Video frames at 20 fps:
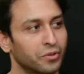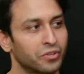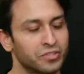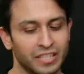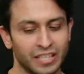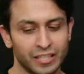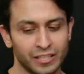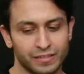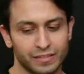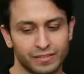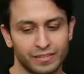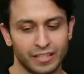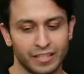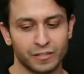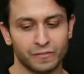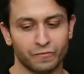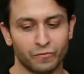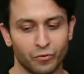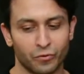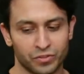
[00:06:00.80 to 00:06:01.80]

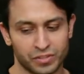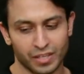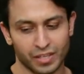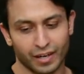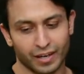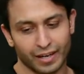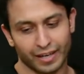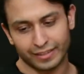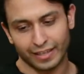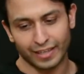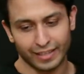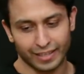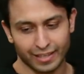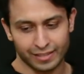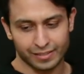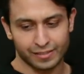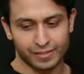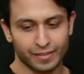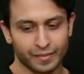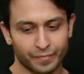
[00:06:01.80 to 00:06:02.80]
these phones are, I
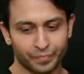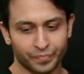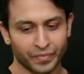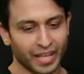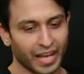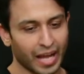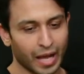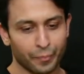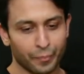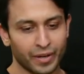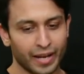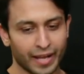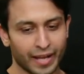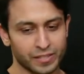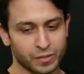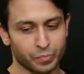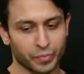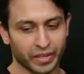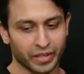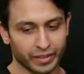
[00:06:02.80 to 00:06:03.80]
guess, Apple
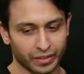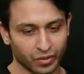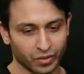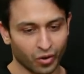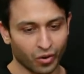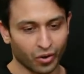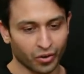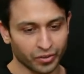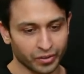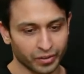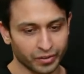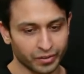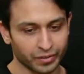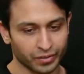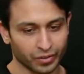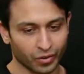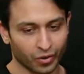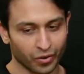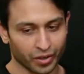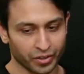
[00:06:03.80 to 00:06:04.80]
has been
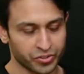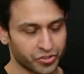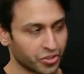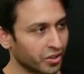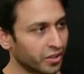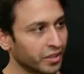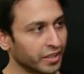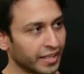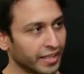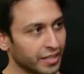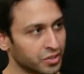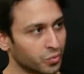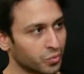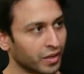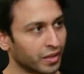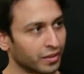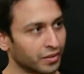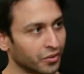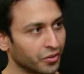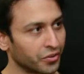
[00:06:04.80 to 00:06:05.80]
on a journey as
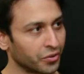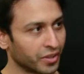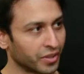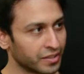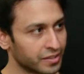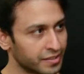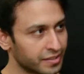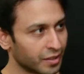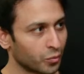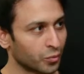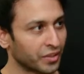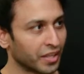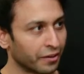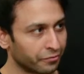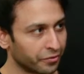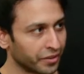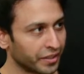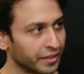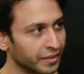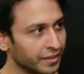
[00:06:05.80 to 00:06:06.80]
well. You can see with
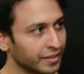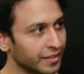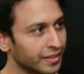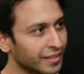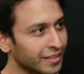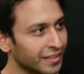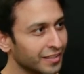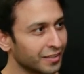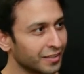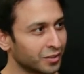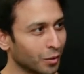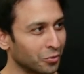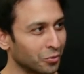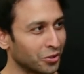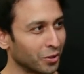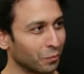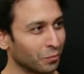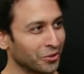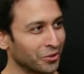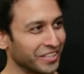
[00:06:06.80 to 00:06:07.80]
every
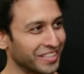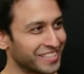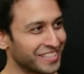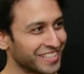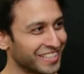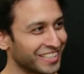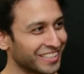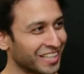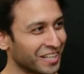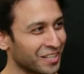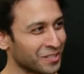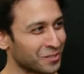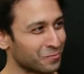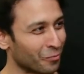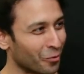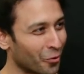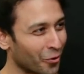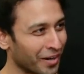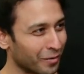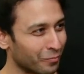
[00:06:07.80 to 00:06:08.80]
WWDC, there is
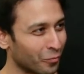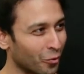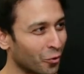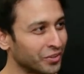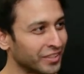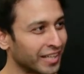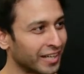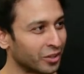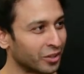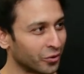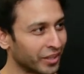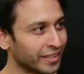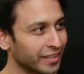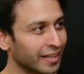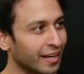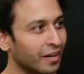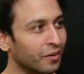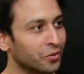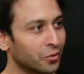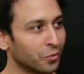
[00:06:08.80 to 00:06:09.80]
more and more they are doing
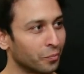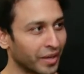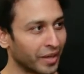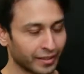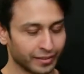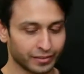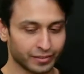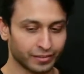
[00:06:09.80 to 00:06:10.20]
now to make